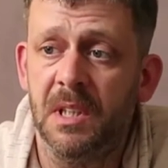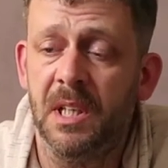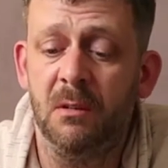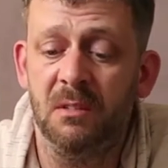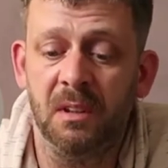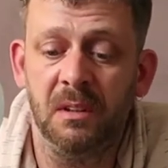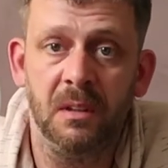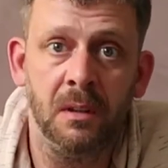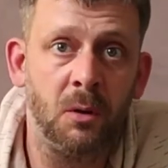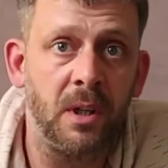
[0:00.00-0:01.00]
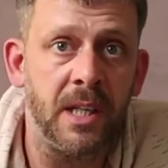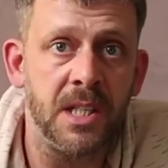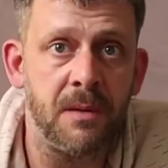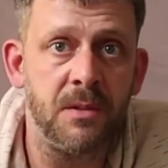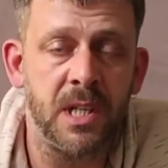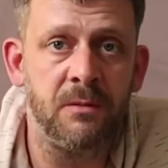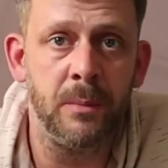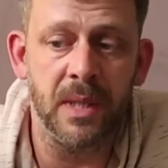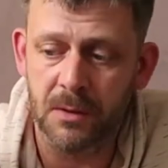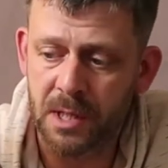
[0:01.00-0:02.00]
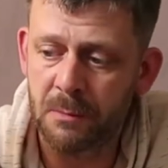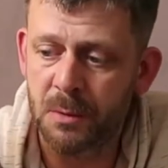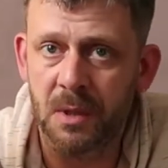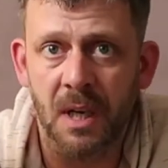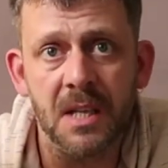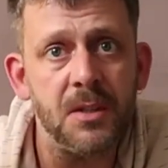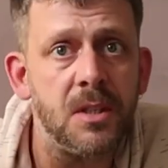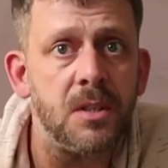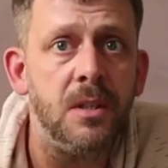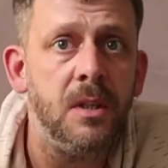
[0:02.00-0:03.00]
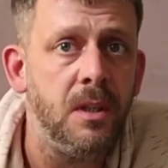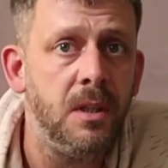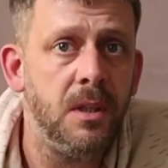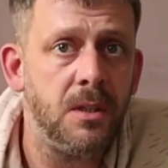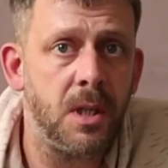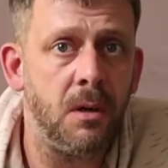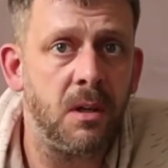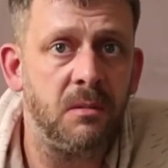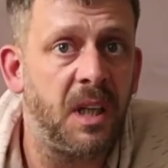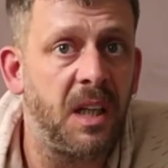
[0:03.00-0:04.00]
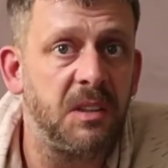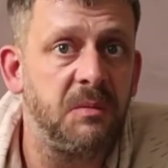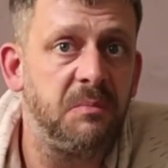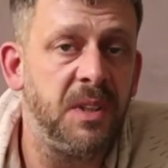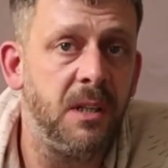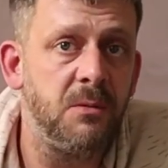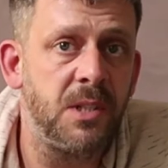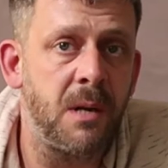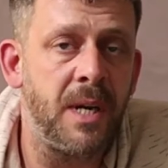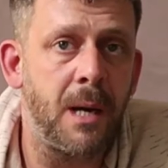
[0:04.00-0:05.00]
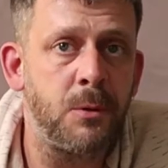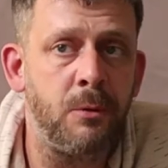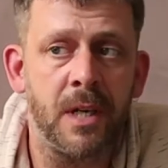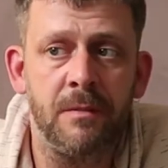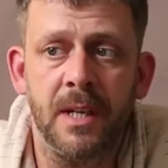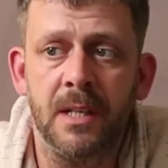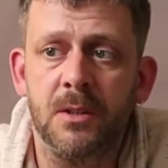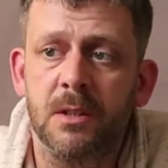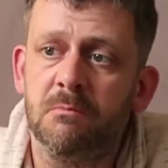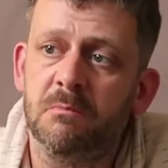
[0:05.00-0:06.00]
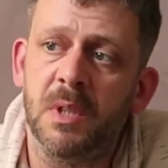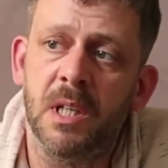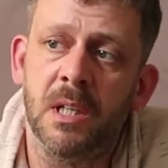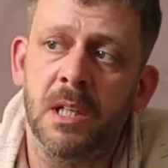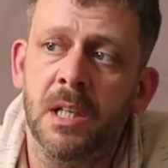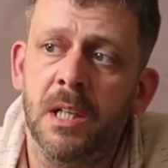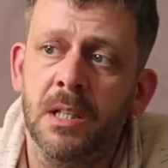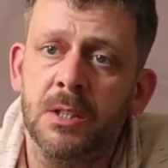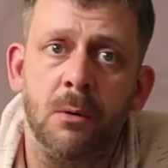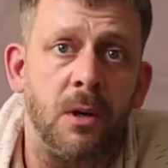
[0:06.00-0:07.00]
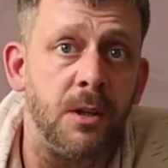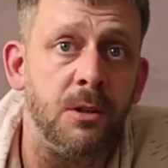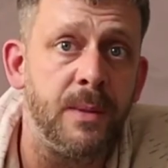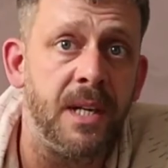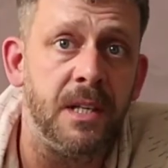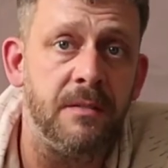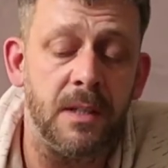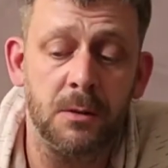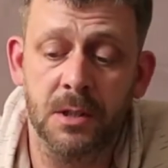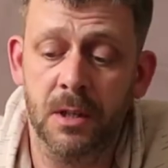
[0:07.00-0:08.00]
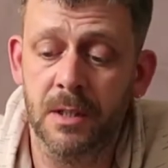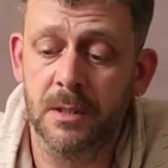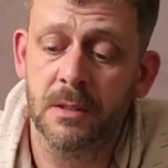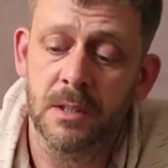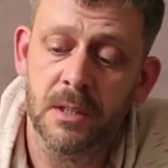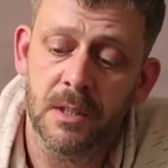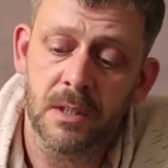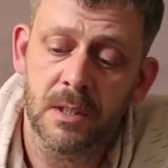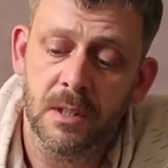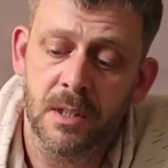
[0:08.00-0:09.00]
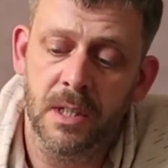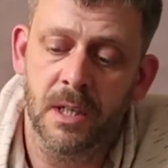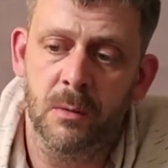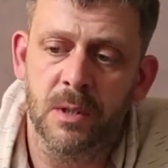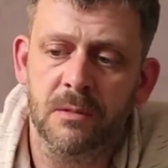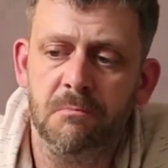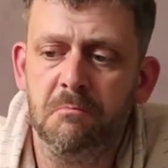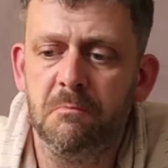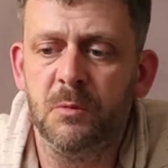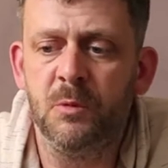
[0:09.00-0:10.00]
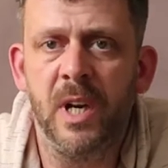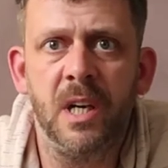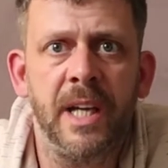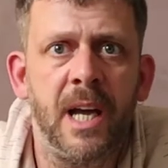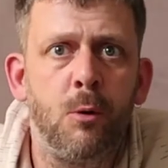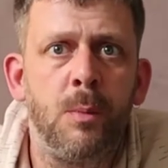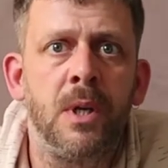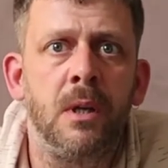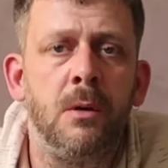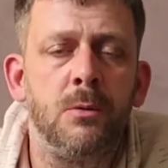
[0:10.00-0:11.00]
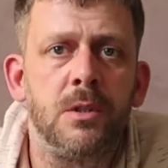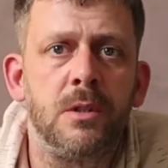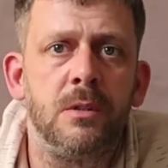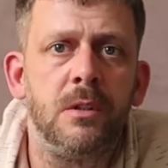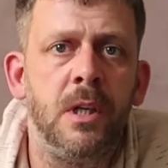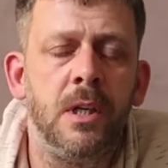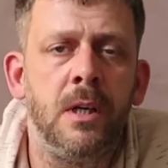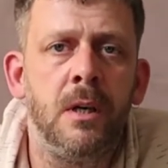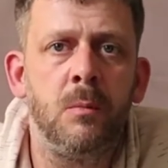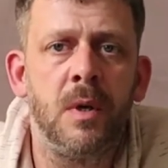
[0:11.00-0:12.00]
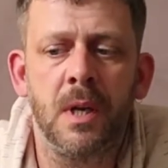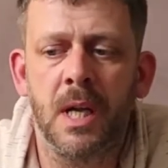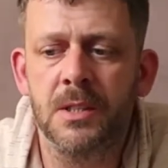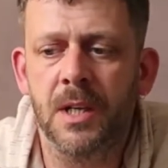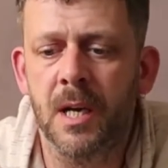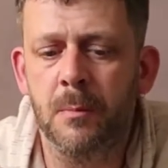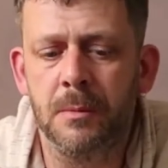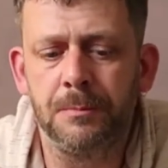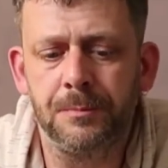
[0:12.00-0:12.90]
You know, luckily it's 77mm, same as with the lenses, so you know, same adapter ring fits, so I can use my ND filters on it, you know, and really get up and close with the landscape.